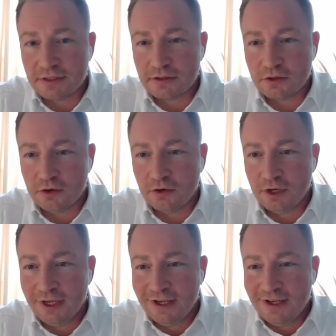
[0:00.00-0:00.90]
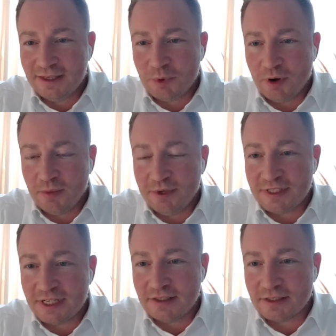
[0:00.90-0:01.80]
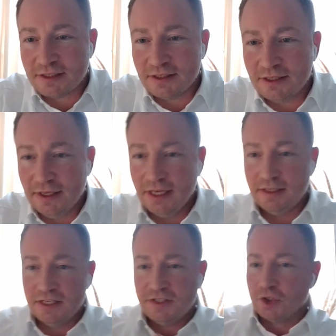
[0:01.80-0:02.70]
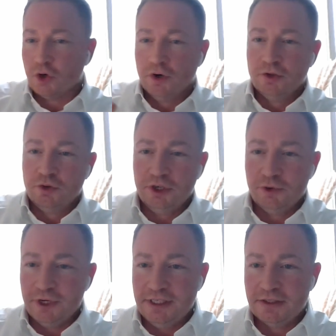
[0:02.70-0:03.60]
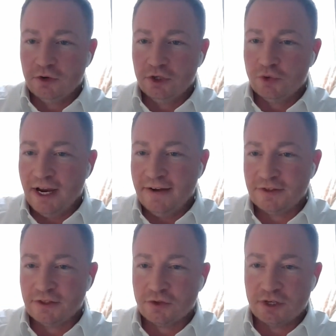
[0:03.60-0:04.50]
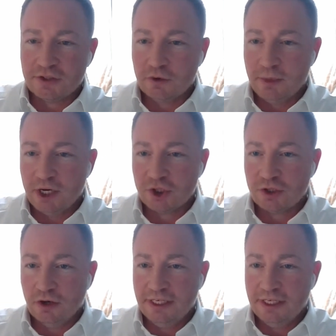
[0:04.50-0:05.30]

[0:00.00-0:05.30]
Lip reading: So The problem is this is going to increase, so it drives the transformation.